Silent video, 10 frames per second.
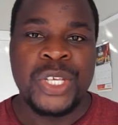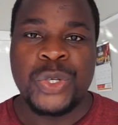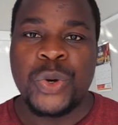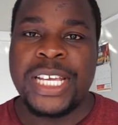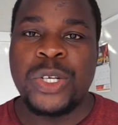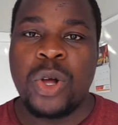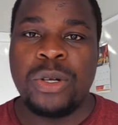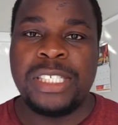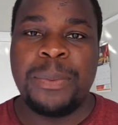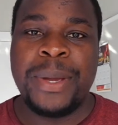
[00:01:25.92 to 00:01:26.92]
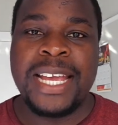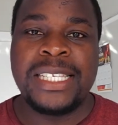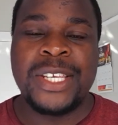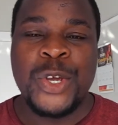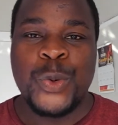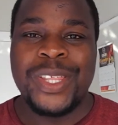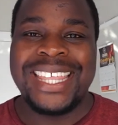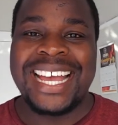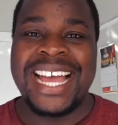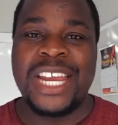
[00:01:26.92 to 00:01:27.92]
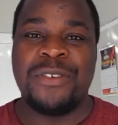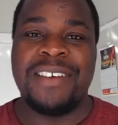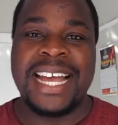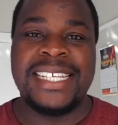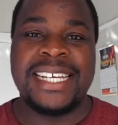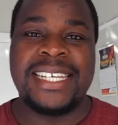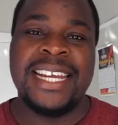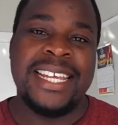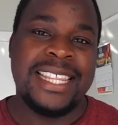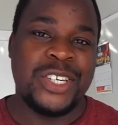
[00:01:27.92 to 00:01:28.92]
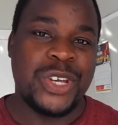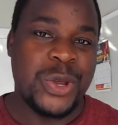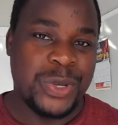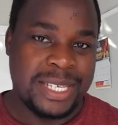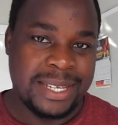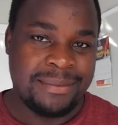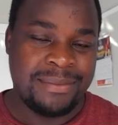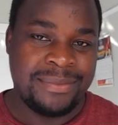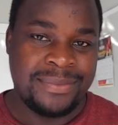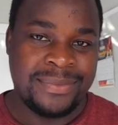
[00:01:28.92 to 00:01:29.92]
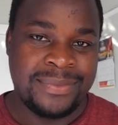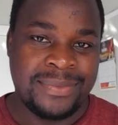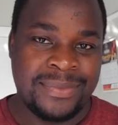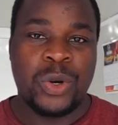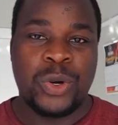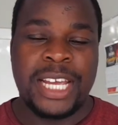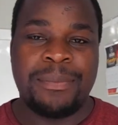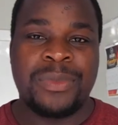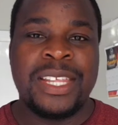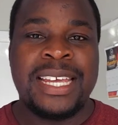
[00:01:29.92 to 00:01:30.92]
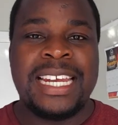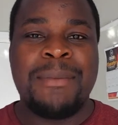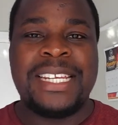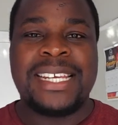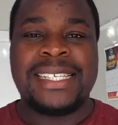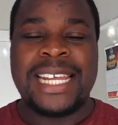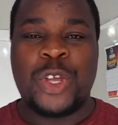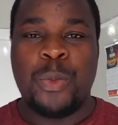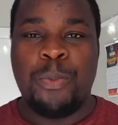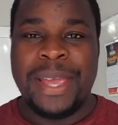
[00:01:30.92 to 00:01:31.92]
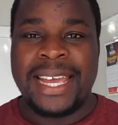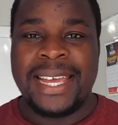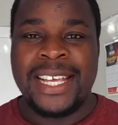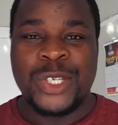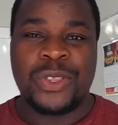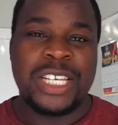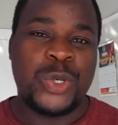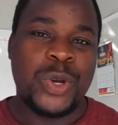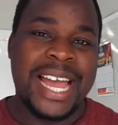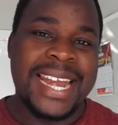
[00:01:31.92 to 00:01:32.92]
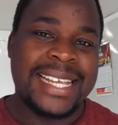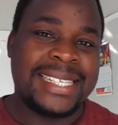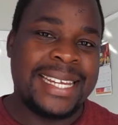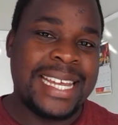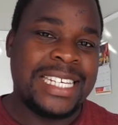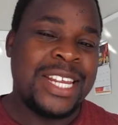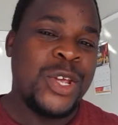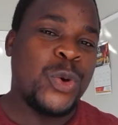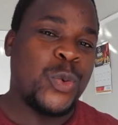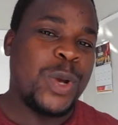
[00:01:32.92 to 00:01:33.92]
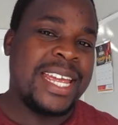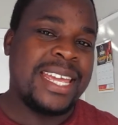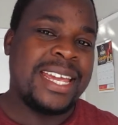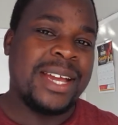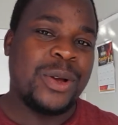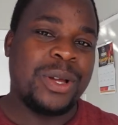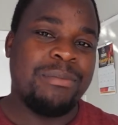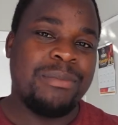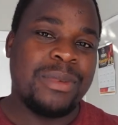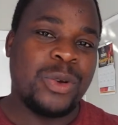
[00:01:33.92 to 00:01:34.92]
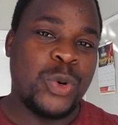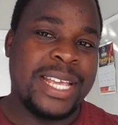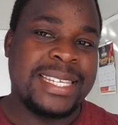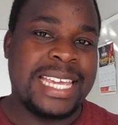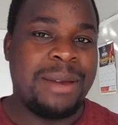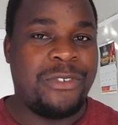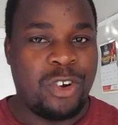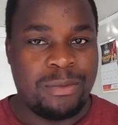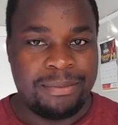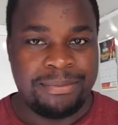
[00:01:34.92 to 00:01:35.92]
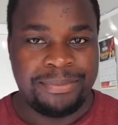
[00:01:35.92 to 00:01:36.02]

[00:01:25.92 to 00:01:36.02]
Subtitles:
So it all depends with the kind of gadget that you're using. Okay, let me just take you back so that you understand where cookies came from.